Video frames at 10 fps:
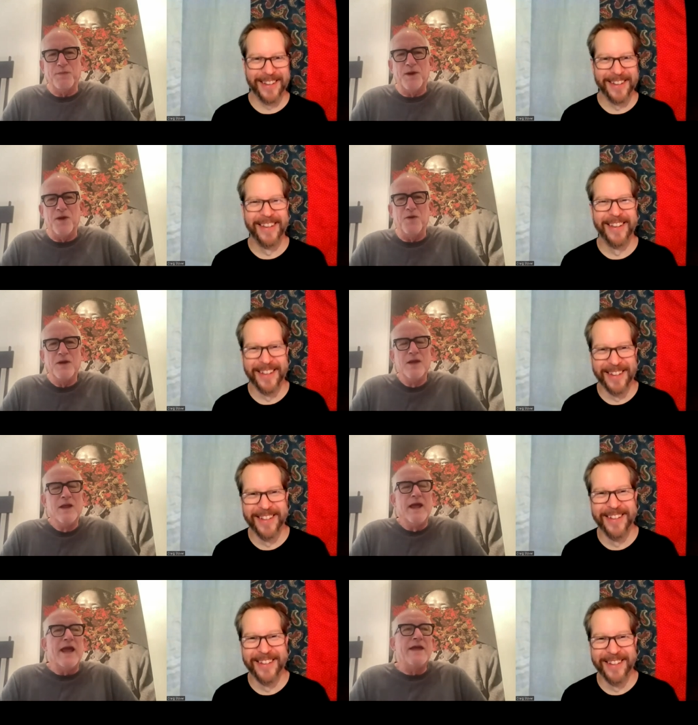Speaker 1: After,
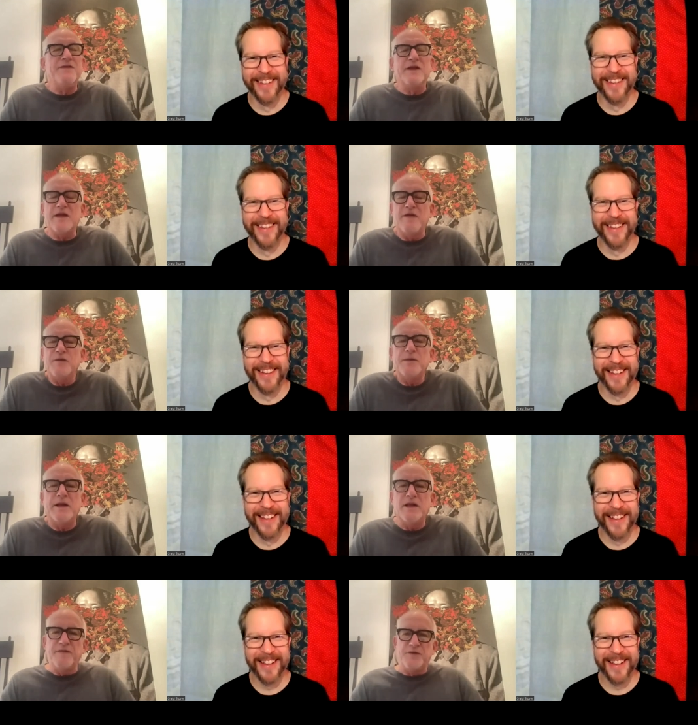and the, everybody
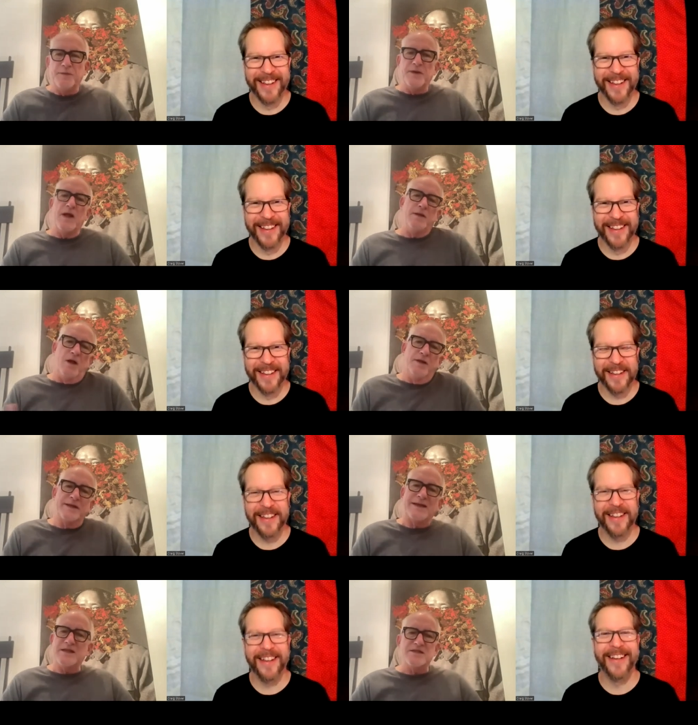loved them. All, all
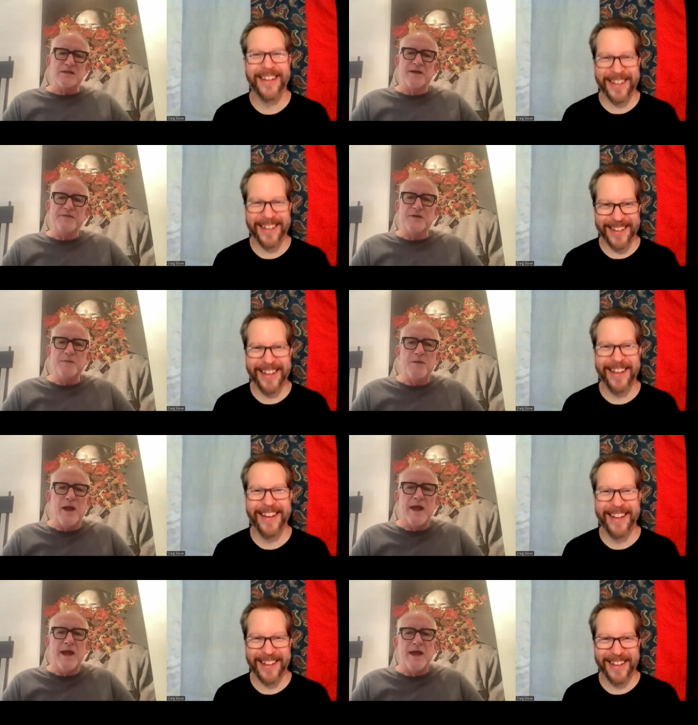the kids loved them. Uh.
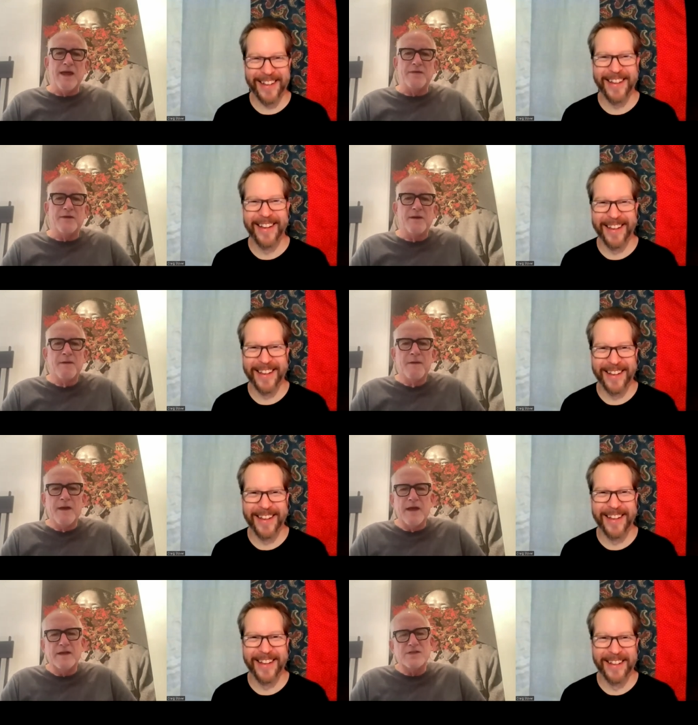Ah.
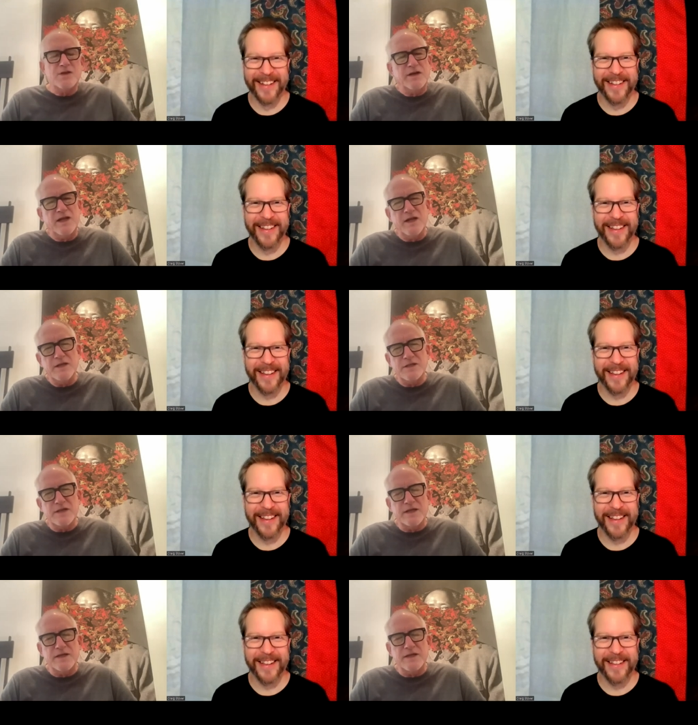And I started getting this
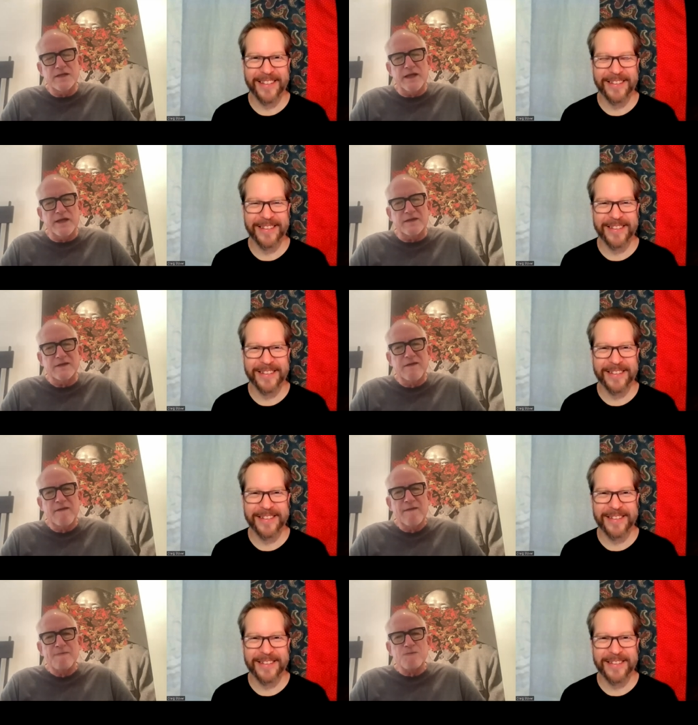idea like,
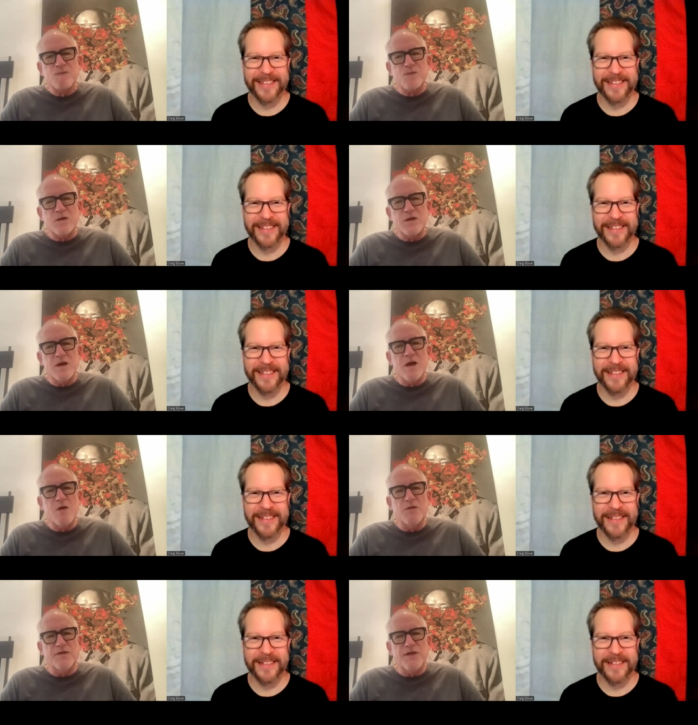you
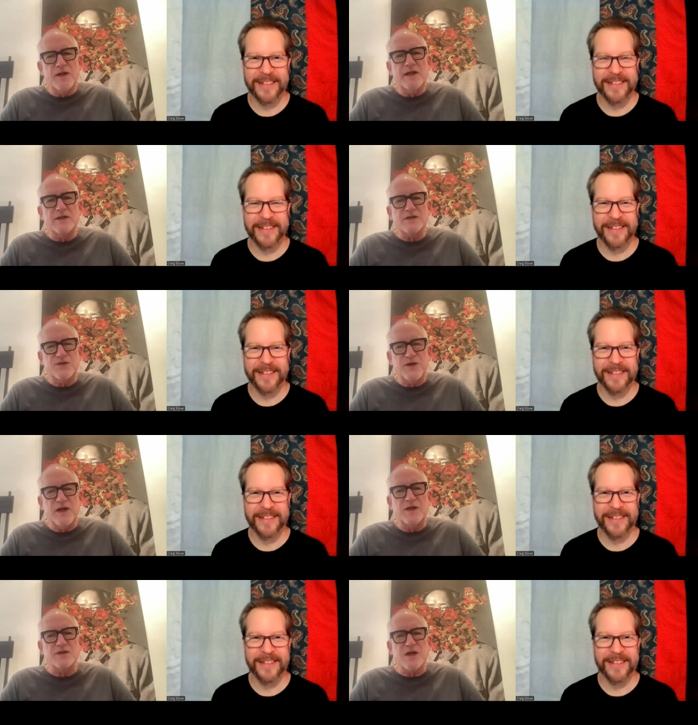know, if all else
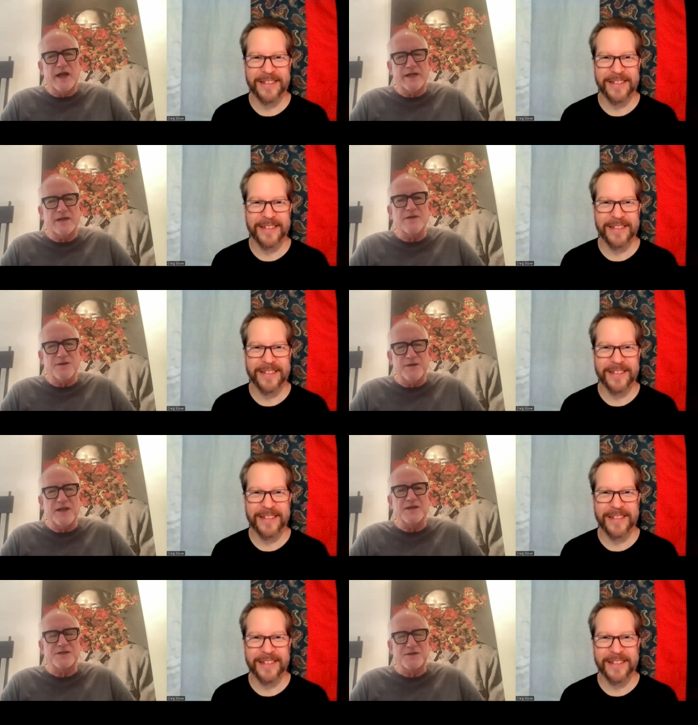fails, I can do
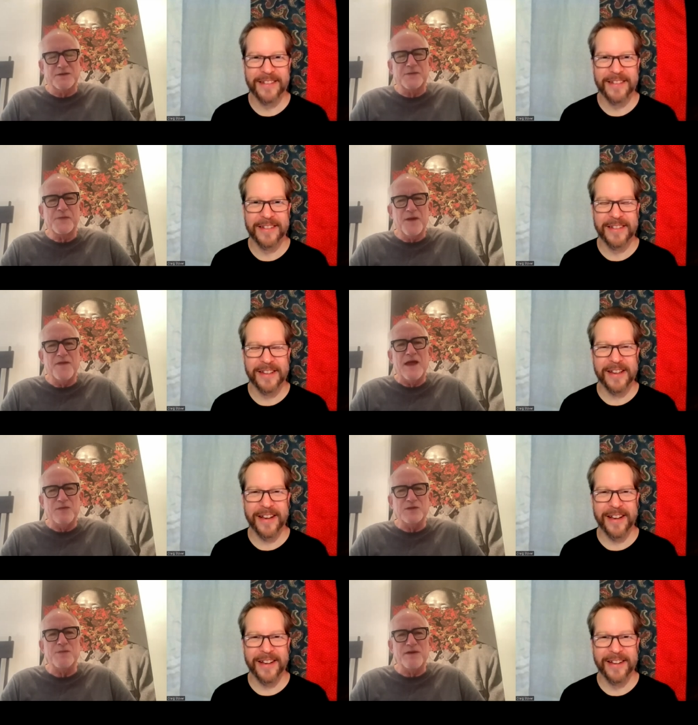this. And that
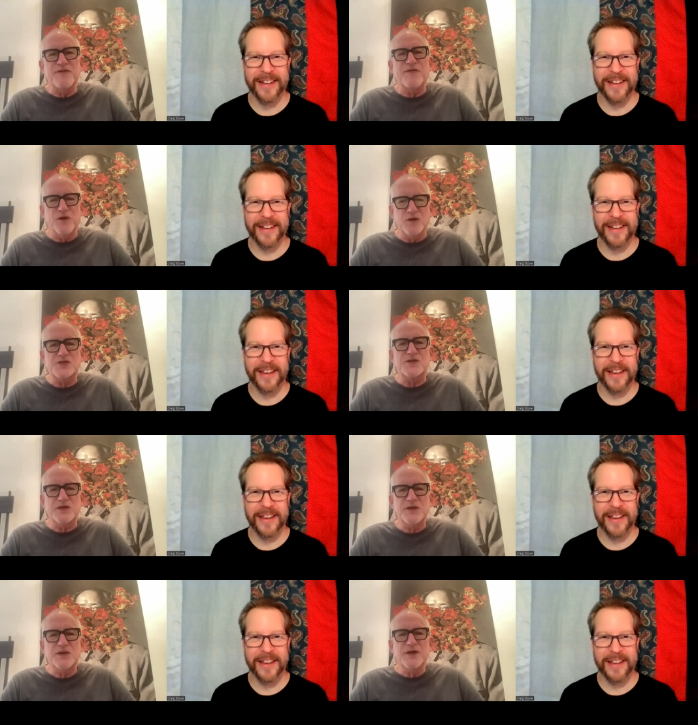yeah. was first,
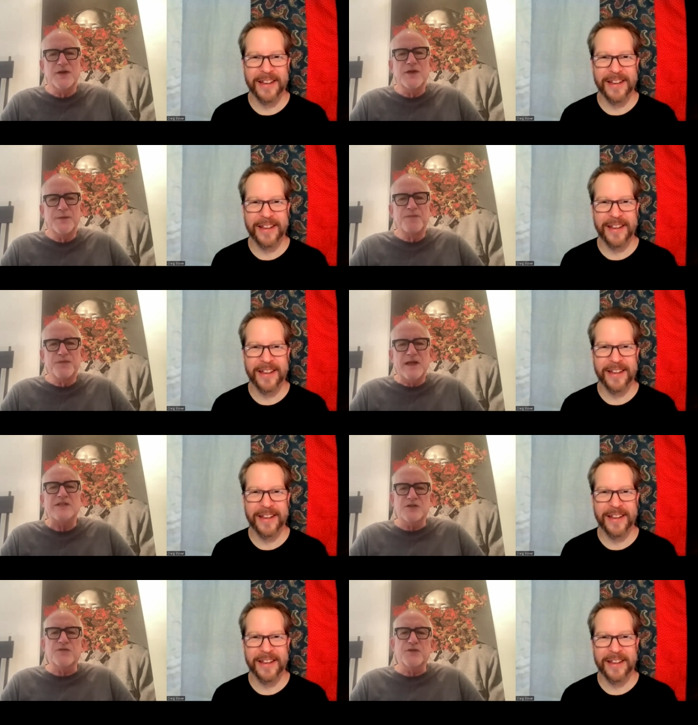
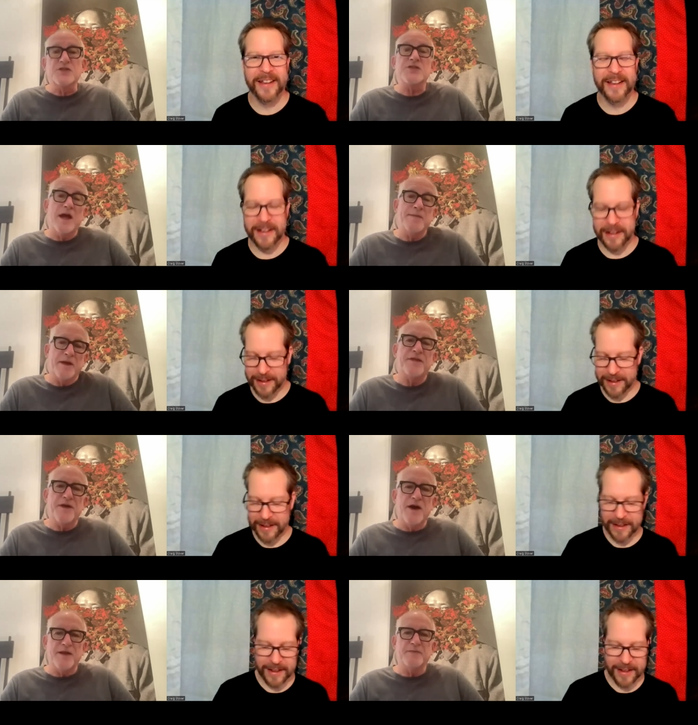that's the first time I
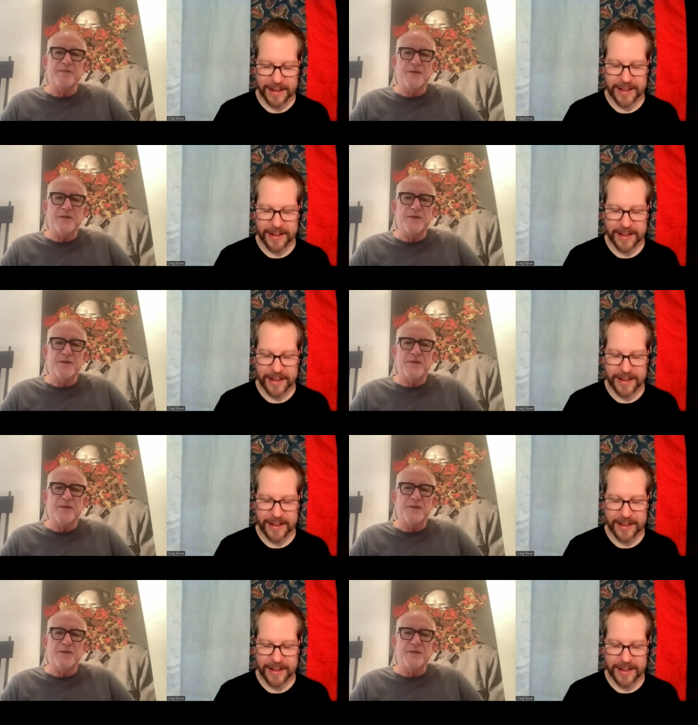thought